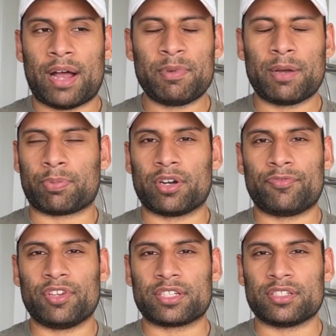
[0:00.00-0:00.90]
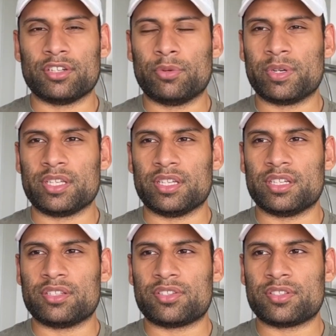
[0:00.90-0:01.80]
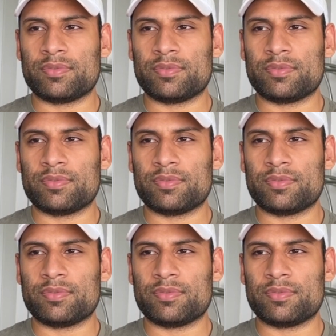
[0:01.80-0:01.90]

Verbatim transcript: I'm not perfect. Nobody is.